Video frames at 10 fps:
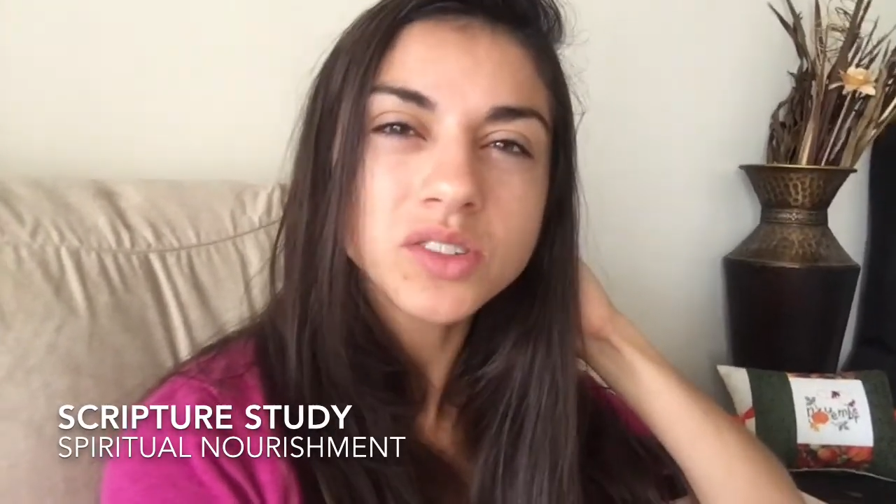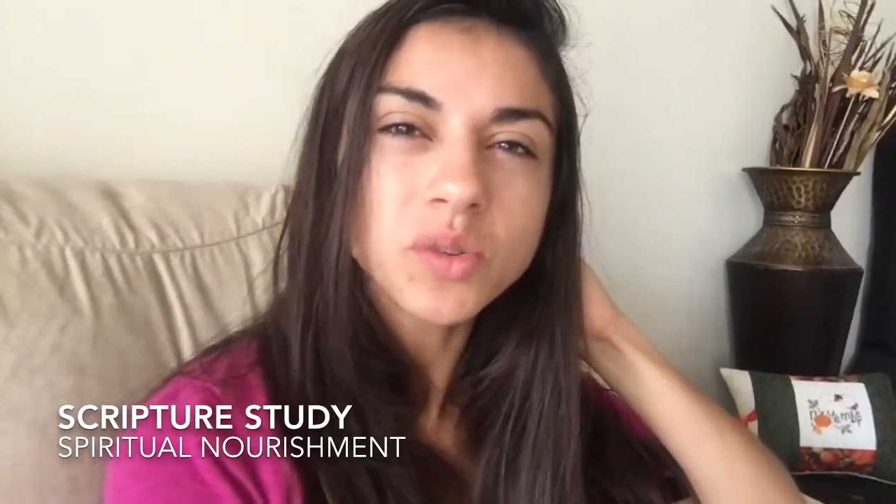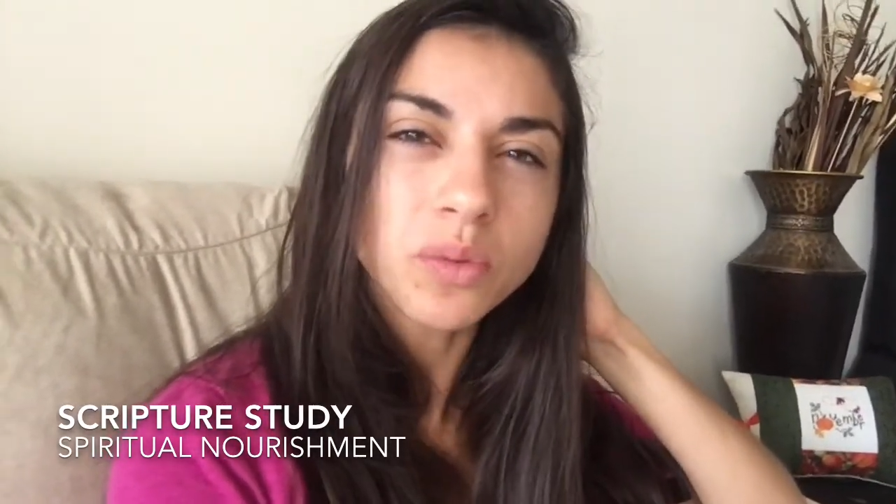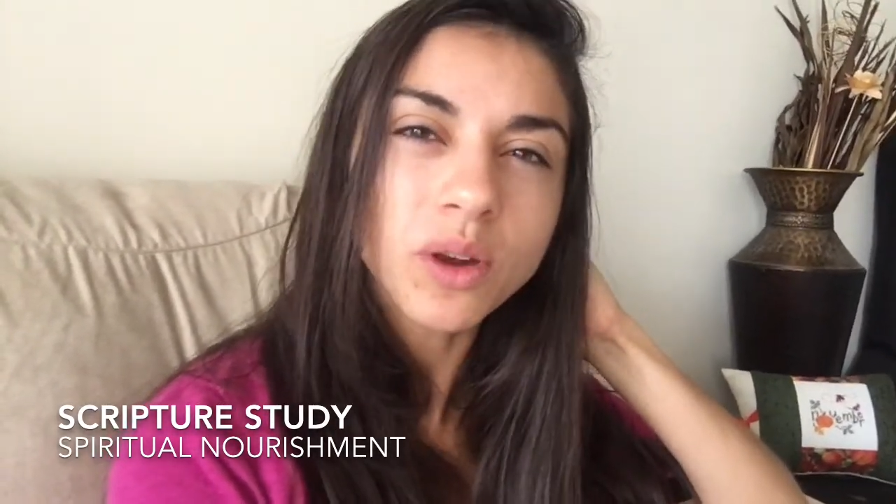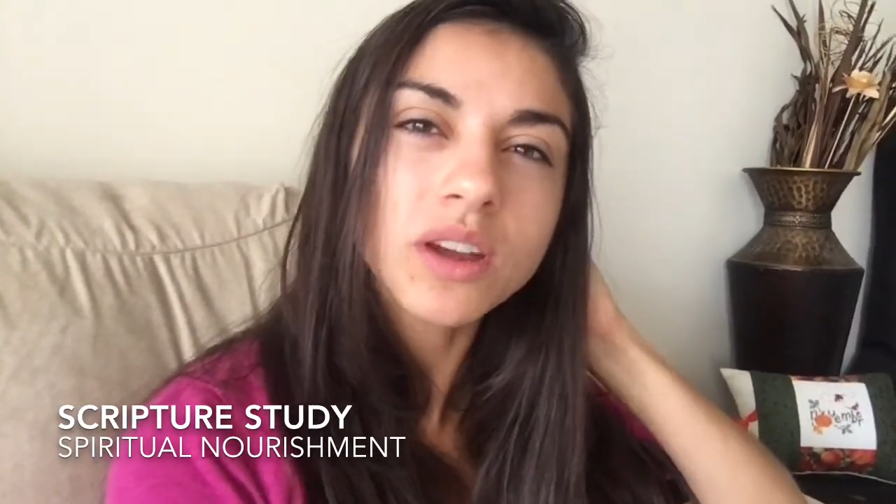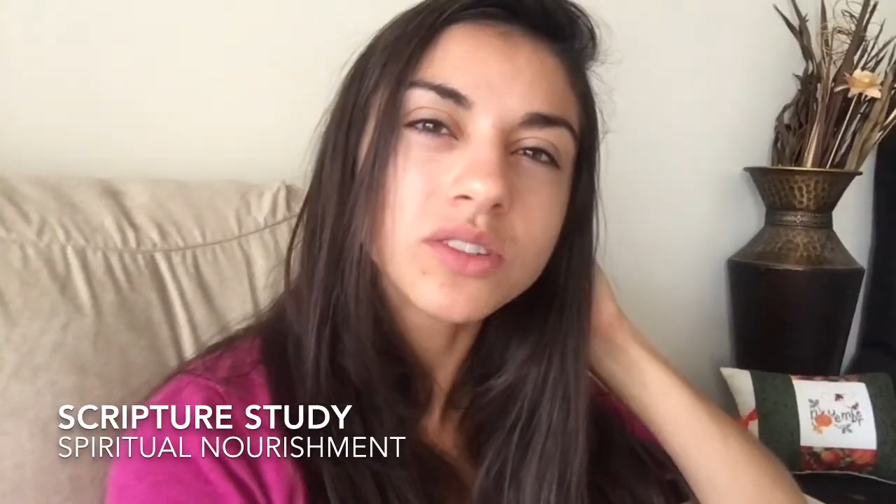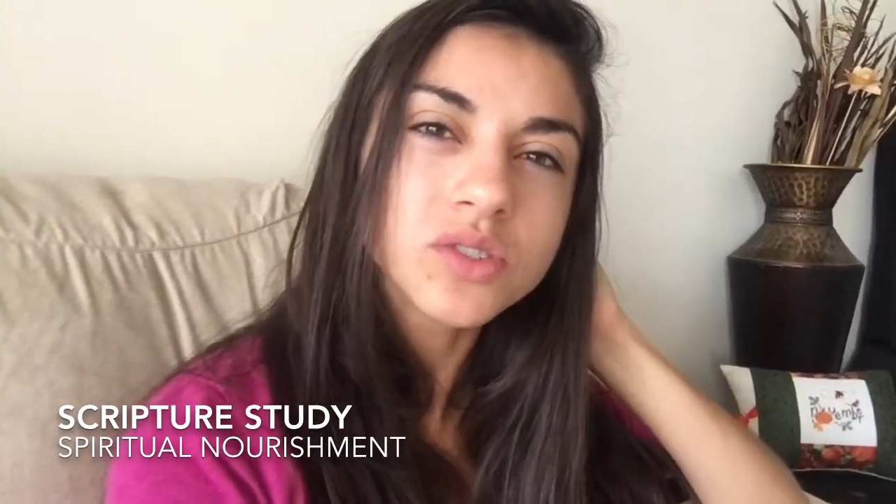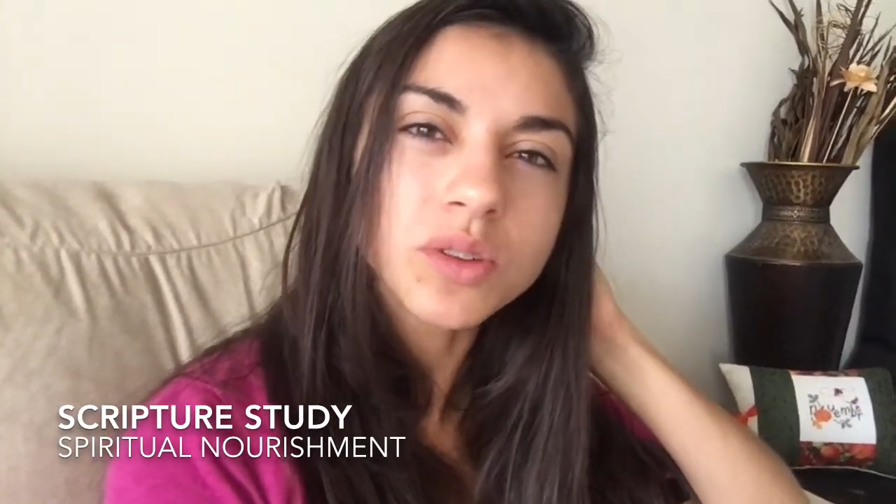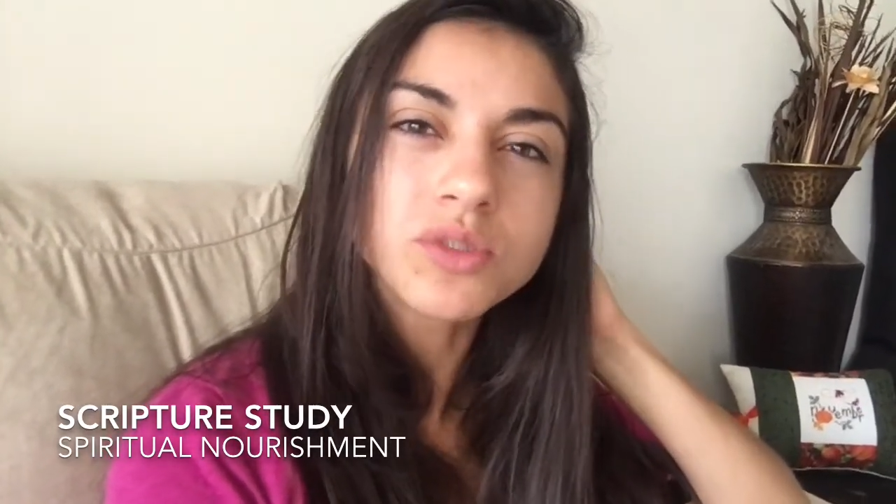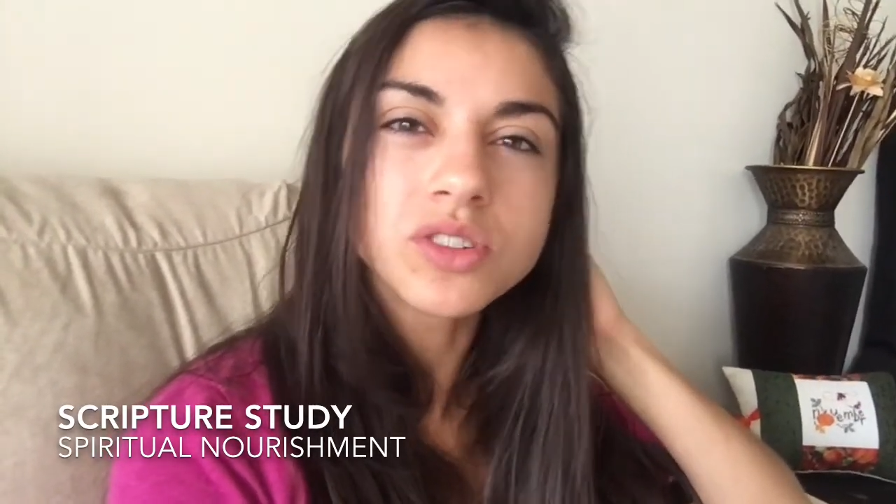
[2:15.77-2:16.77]
So prayer and
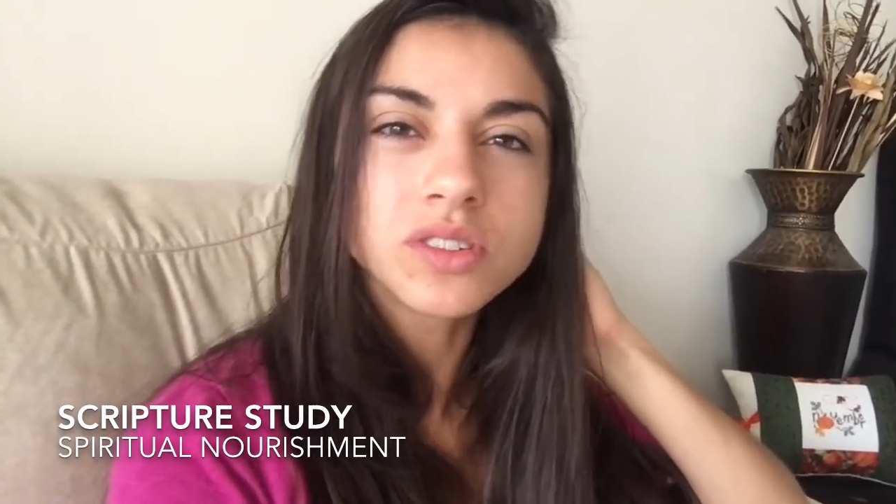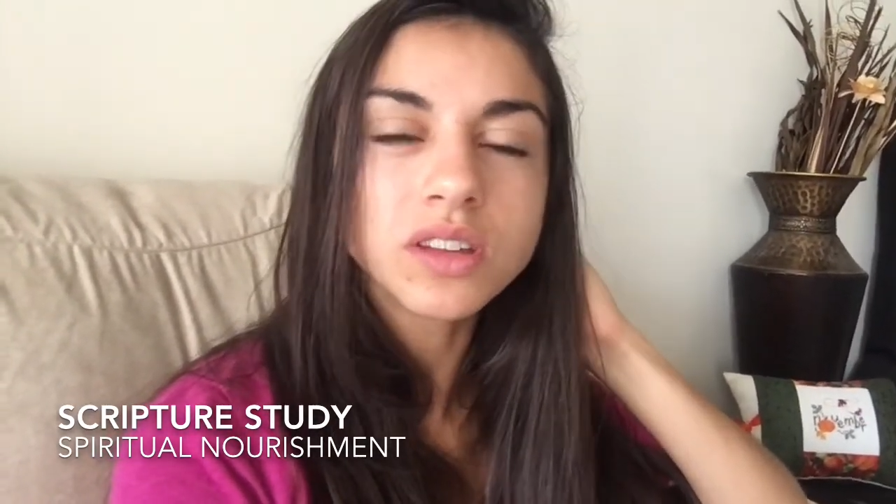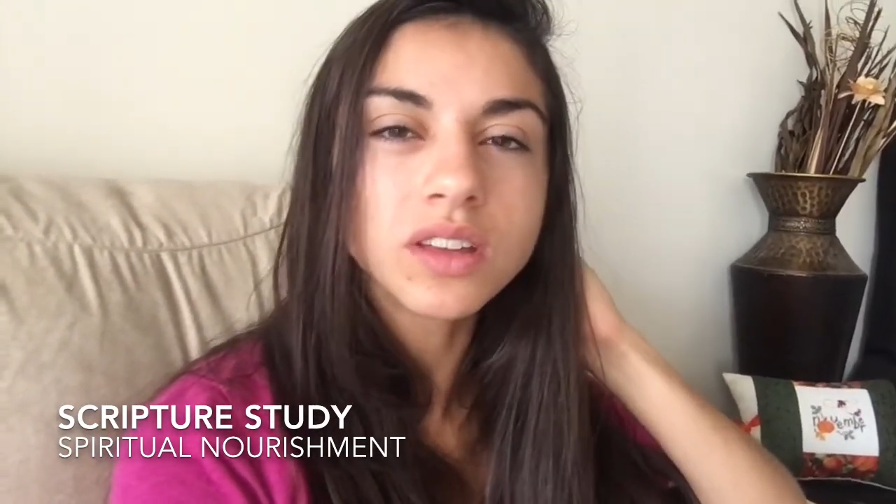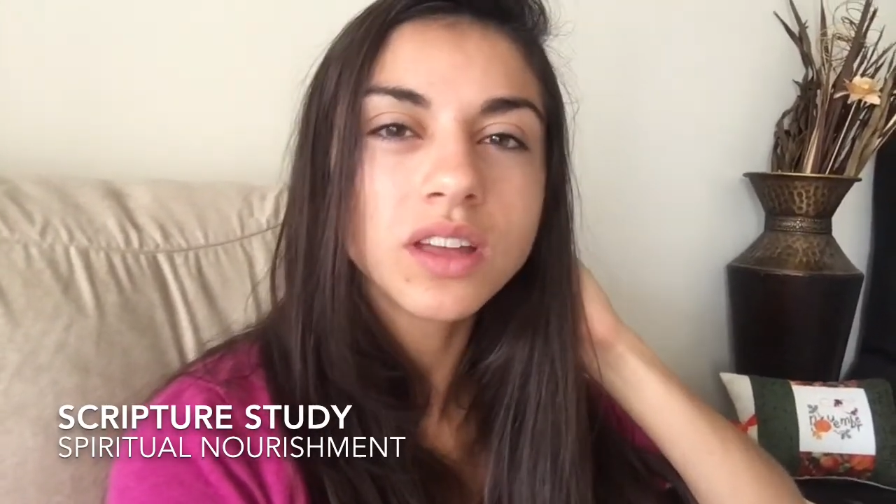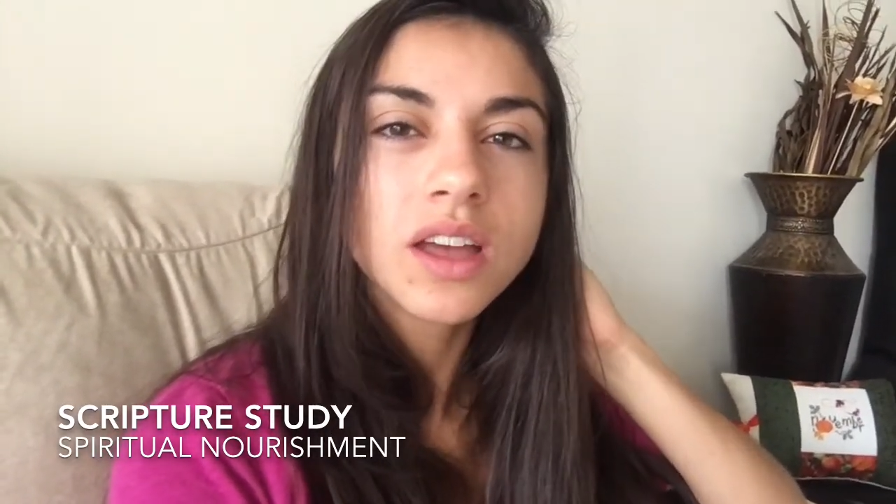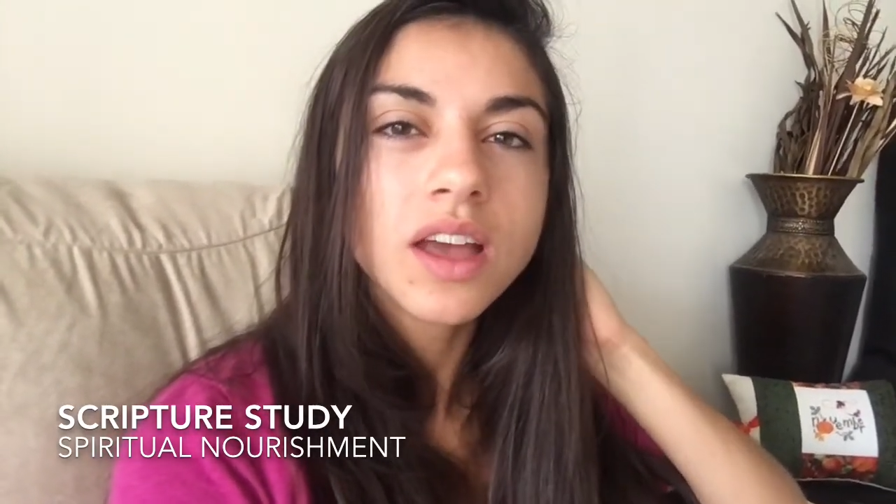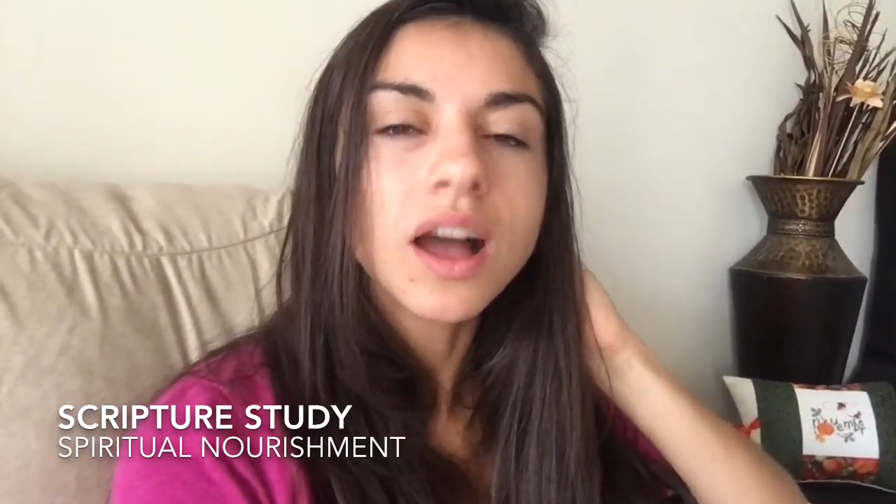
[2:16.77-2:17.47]
scripture study,